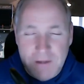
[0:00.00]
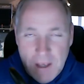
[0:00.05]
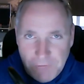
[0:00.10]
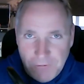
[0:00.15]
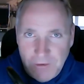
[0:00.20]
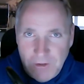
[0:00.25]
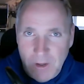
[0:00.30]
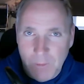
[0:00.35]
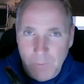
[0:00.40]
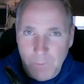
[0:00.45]

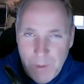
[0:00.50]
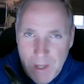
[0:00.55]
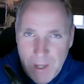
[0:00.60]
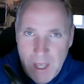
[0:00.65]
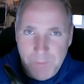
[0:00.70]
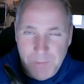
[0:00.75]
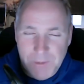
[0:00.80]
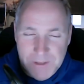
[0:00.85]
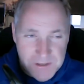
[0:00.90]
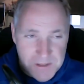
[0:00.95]
definite
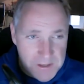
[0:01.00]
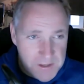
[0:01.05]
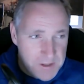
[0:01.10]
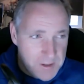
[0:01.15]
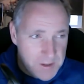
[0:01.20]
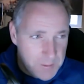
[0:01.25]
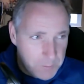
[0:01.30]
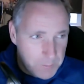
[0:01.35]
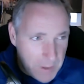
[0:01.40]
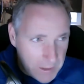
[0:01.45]
purpose?
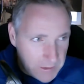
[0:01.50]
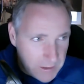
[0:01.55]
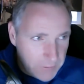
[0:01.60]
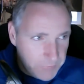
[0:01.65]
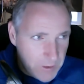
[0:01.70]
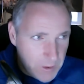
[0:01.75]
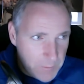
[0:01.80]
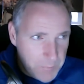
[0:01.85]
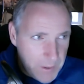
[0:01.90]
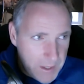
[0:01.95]
My
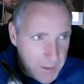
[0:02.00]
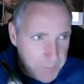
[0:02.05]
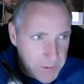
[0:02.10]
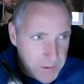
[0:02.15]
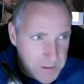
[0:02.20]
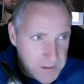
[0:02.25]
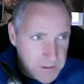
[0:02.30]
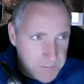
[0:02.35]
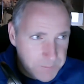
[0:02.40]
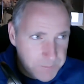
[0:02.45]
definite
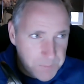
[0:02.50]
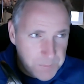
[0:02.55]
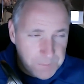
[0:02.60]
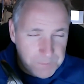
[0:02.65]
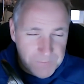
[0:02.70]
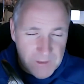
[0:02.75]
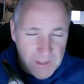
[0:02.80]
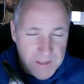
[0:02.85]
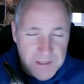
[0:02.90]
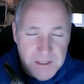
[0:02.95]
purpose
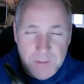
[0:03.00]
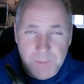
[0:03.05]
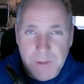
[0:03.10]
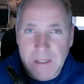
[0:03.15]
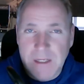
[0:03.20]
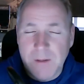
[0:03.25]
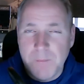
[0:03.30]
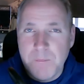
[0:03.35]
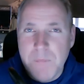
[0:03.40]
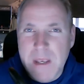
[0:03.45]
is to be
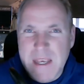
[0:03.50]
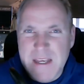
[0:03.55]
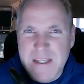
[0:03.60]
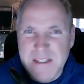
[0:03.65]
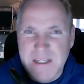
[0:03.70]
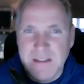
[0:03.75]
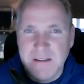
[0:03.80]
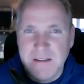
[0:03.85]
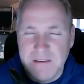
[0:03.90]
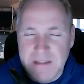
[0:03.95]
an
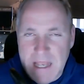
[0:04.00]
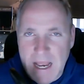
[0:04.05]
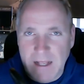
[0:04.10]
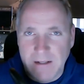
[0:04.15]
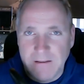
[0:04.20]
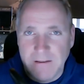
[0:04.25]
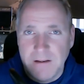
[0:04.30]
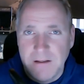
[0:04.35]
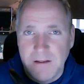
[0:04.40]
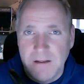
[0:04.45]
amazing
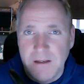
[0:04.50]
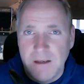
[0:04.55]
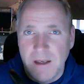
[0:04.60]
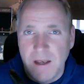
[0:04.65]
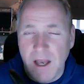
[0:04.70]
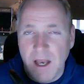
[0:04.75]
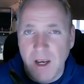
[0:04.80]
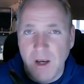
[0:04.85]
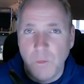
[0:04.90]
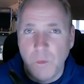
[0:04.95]
dad.
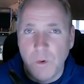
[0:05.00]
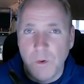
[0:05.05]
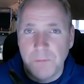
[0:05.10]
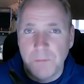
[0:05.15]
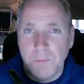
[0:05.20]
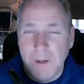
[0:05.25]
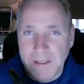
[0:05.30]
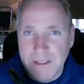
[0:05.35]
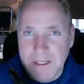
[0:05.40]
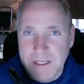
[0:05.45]
I want
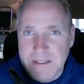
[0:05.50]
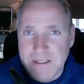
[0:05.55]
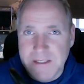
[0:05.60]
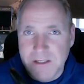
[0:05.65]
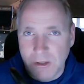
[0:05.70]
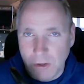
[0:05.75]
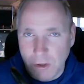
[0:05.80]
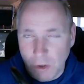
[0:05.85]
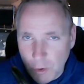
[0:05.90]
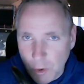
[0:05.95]
my kids
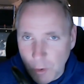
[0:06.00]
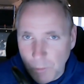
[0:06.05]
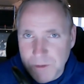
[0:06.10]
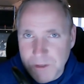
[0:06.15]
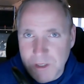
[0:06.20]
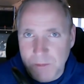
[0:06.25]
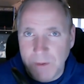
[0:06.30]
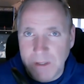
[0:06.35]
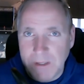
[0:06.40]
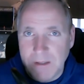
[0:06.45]
to look up
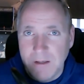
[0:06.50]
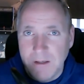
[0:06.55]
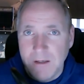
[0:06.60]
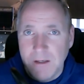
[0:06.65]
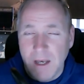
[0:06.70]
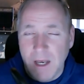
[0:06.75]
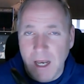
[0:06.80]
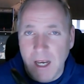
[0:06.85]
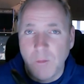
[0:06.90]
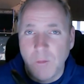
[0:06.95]
to me.
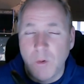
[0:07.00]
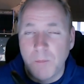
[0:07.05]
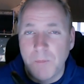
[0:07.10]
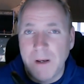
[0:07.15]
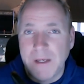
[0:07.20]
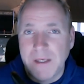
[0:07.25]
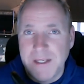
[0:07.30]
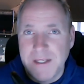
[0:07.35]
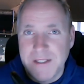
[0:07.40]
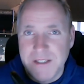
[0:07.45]
I want
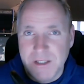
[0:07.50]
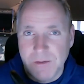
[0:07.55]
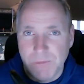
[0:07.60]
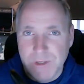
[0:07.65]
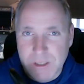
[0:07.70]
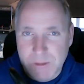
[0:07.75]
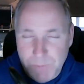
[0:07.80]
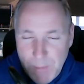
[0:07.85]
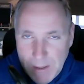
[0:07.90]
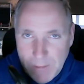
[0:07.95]
my kids to
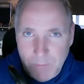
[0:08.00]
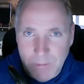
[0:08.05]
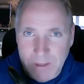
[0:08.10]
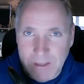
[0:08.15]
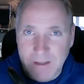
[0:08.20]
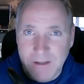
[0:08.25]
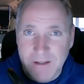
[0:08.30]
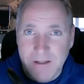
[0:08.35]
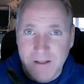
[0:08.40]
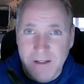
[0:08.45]
respect
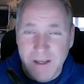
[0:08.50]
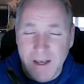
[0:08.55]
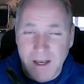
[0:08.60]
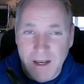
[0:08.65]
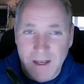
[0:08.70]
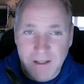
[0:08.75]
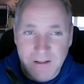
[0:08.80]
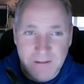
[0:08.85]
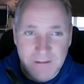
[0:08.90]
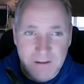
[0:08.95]
me.
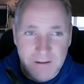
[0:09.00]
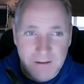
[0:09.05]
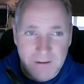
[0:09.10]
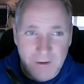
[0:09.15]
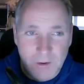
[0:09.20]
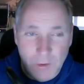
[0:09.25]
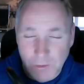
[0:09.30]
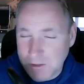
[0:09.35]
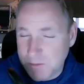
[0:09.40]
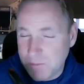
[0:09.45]
And
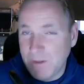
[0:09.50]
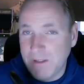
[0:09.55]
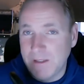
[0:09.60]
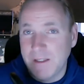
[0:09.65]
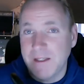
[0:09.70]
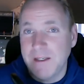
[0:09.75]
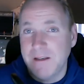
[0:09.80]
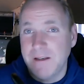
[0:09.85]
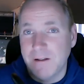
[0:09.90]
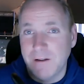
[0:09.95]

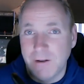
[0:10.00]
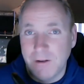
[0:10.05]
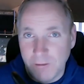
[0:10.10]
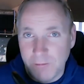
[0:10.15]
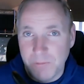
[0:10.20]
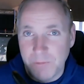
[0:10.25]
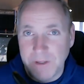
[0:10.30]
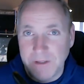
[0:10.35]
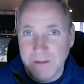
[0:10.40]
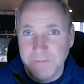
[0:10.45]
ultimately
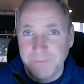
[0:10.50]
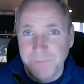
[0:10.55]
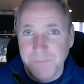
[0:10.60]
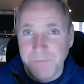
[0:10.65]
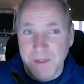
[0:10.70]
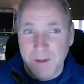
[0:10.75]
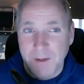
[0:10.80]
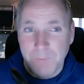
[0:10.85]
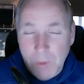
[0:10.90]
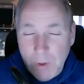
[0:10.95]
love me.
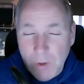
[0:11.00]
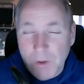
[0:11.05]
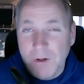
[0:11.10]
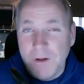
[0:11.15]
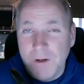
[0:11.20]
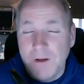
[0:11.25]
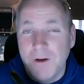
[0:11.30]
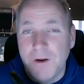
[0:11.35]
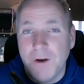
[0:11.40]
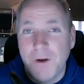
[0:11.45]
But
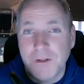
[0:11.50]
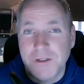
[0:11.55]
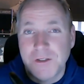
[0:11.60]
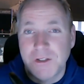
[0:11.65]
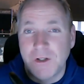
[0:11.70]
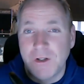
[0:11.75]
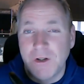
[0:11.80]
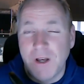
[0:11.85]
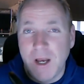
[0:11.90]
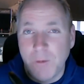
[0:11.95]

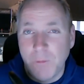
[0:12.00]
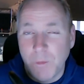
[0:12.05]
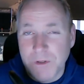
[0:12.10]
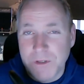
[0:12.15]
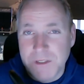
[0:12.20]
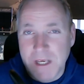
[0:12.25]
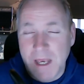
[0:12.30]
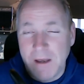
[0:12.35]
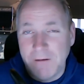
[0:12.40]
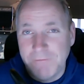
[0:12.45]
also, I
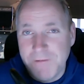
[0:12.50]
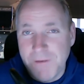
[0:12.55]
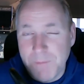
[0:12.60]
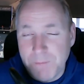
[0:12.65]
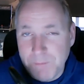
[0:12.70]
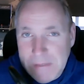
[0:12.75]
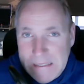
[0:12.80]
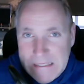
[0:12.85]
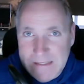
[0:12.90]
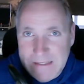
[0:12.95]
want to have the
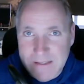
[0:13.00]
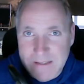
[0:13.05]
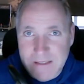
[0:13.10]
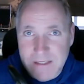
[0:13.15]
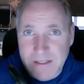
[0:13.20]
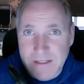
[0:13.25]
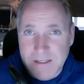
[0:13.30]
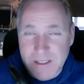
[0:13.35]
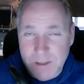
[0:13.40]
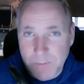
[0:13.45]

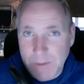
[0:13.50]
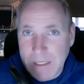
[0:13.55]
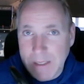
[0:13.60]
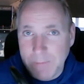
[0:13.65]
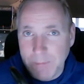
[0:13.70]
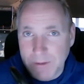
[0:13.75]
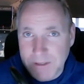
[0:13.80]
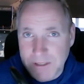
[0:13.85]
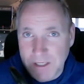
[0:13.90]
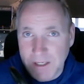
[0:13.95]
means to be
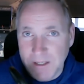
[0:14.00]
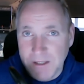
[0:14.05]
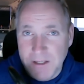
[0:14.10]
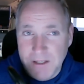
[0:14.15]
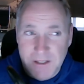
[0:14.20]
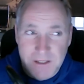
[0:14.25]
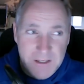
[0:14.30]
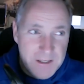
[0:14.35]
able to